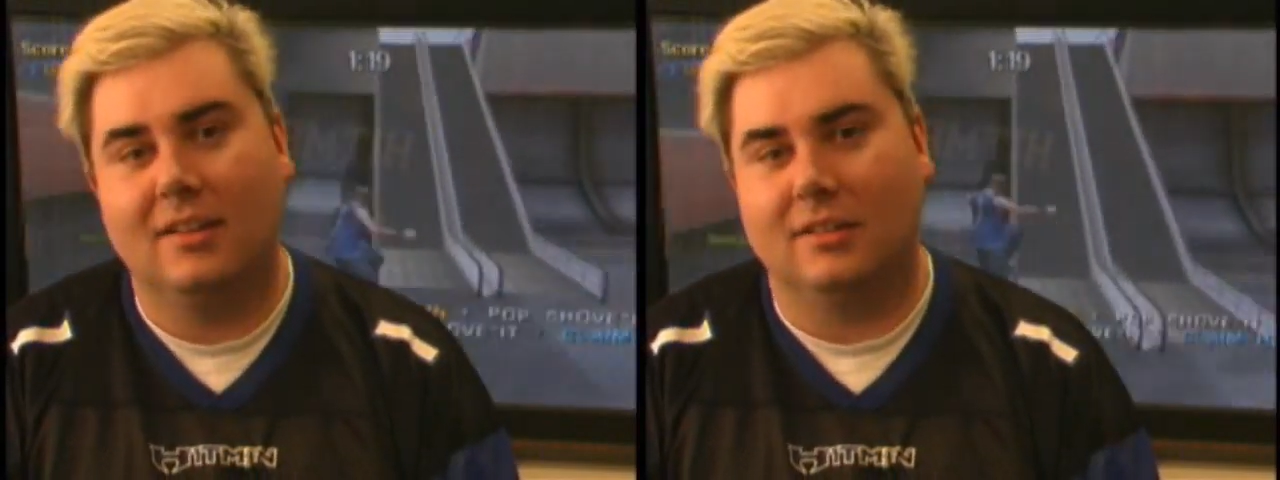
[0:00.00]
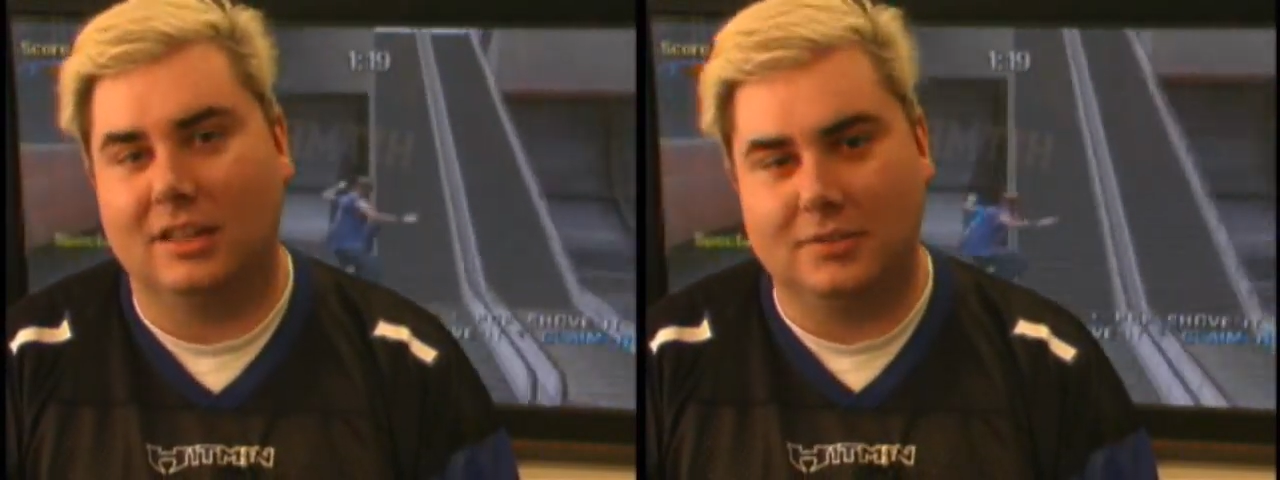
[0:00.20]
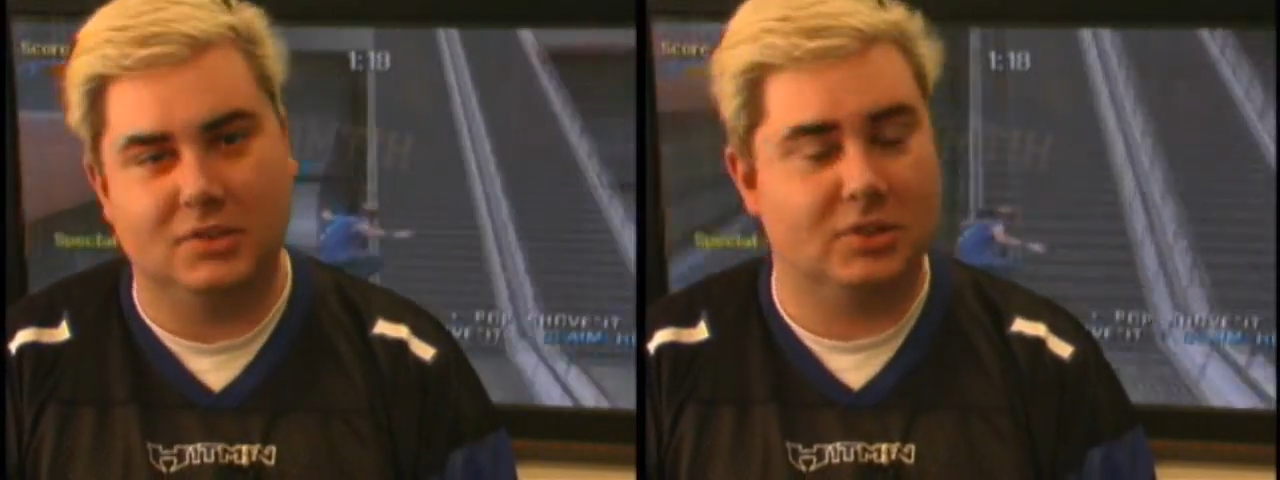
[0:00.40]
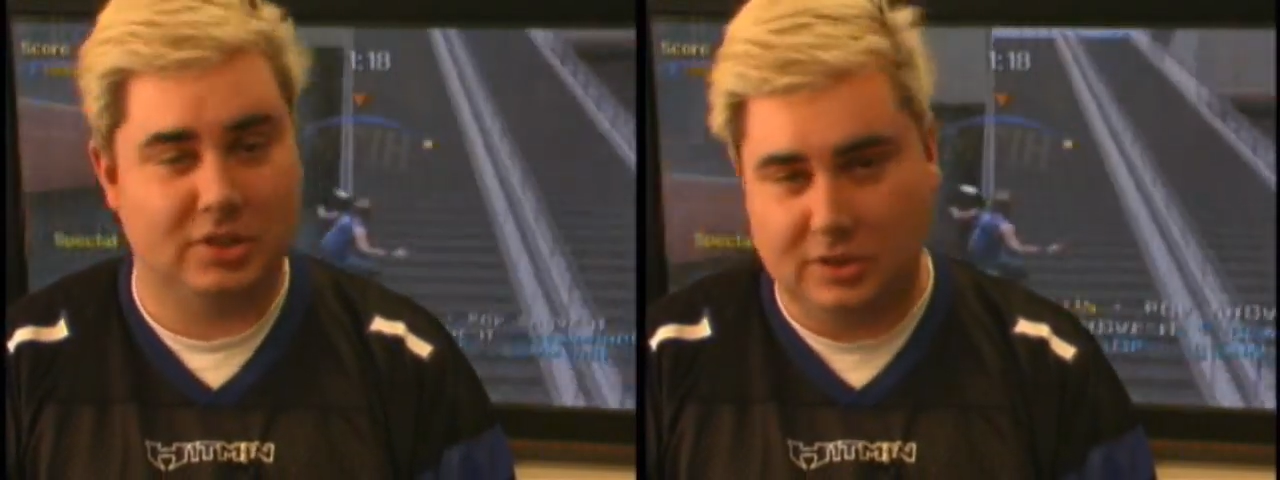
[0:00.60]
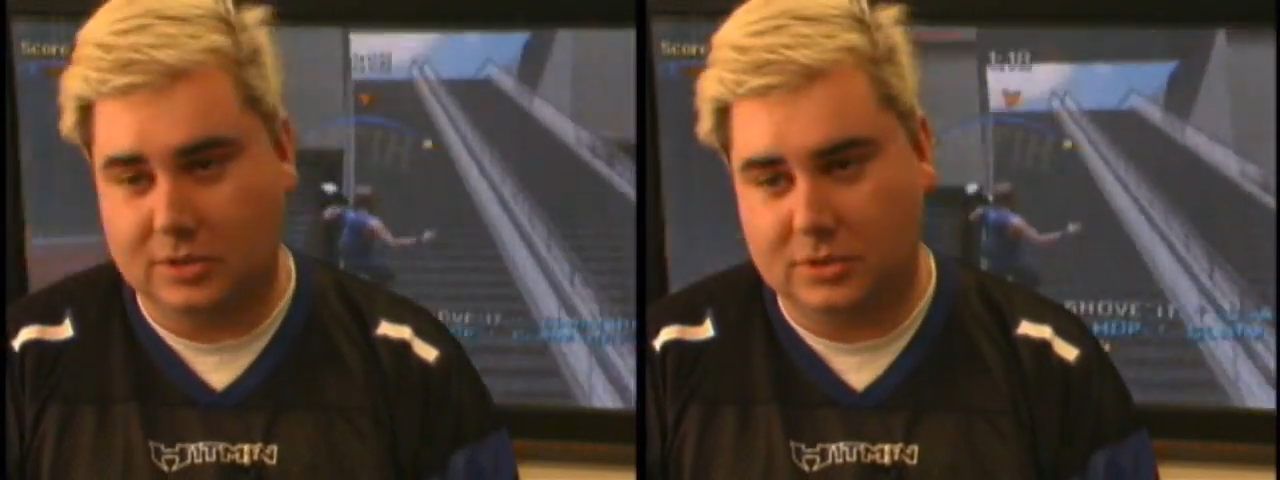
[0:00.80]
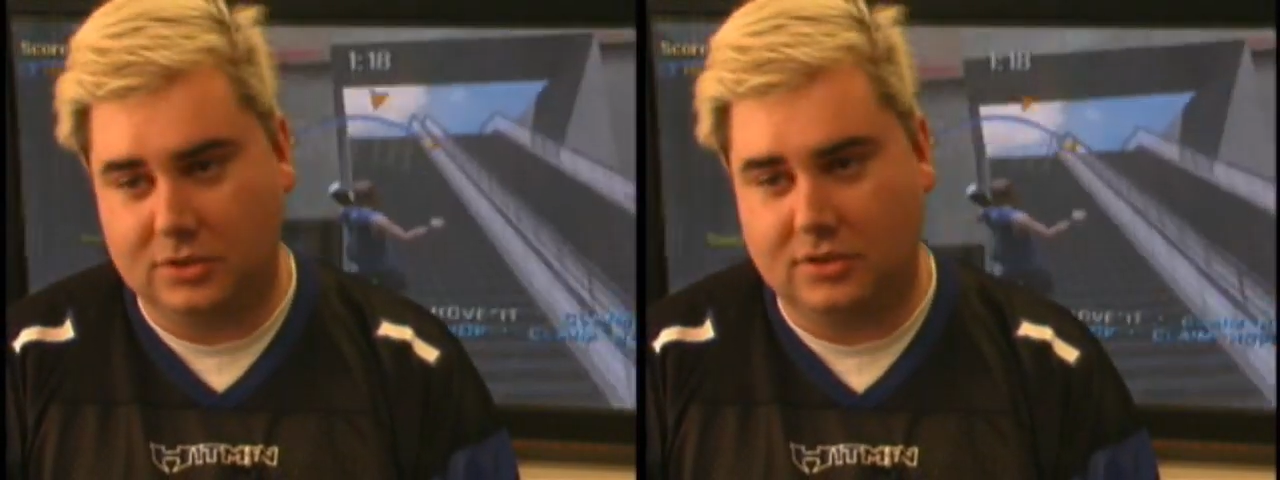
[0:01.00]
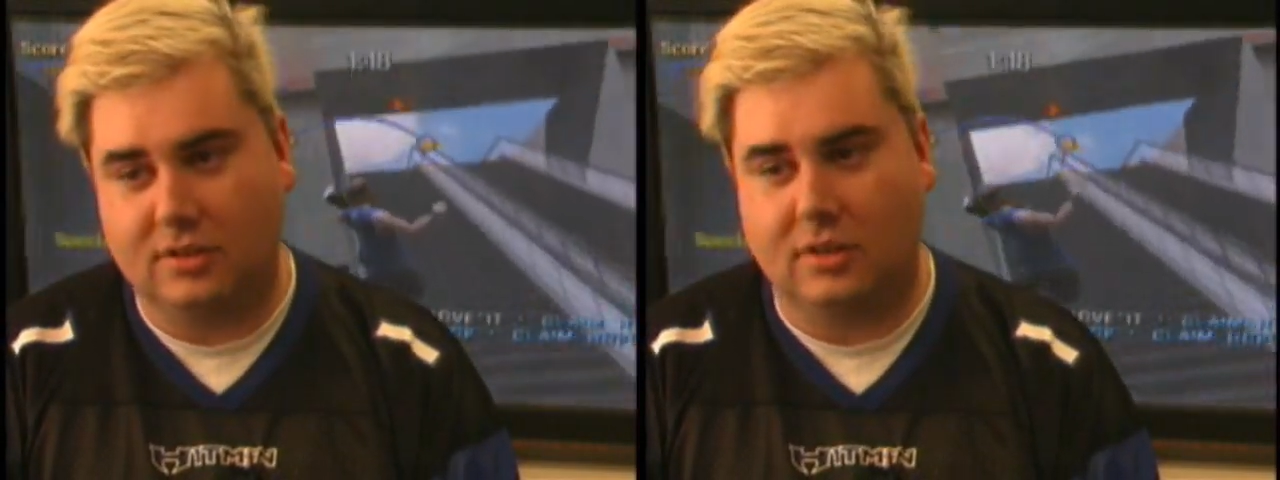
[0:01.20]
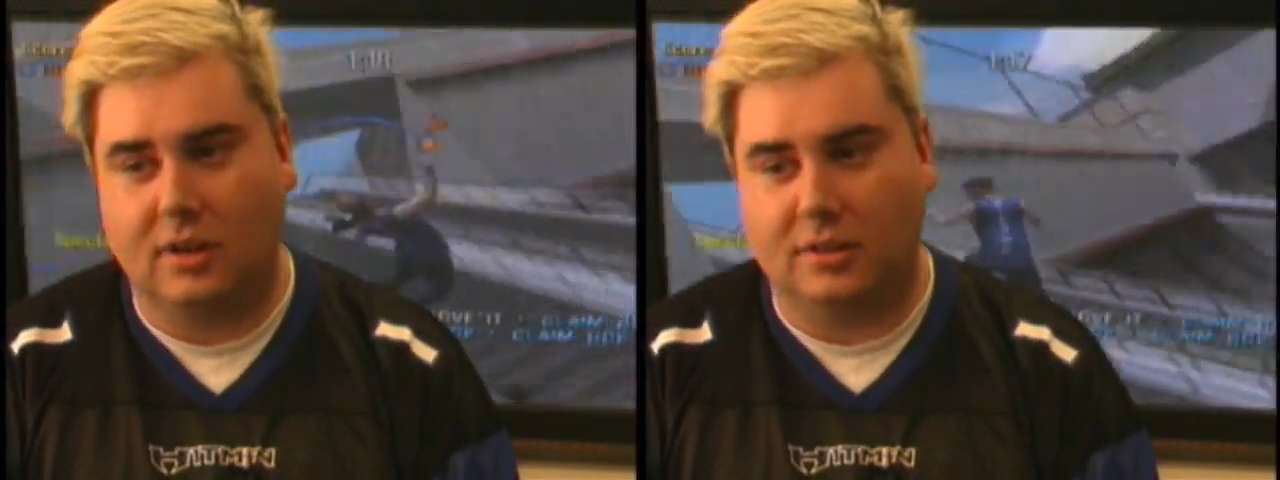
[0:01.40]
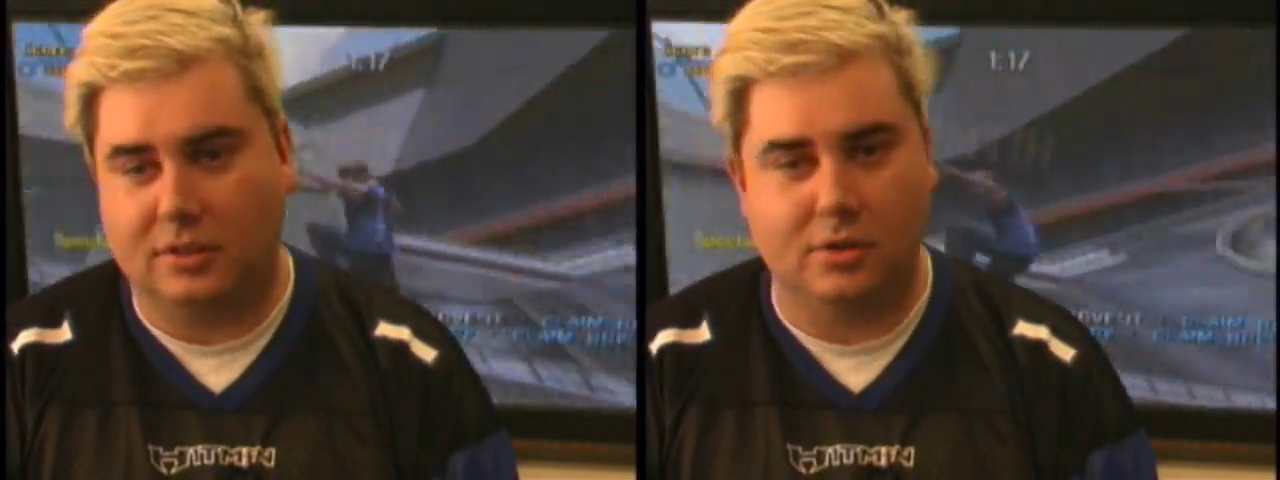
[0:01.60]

The levels are huge, the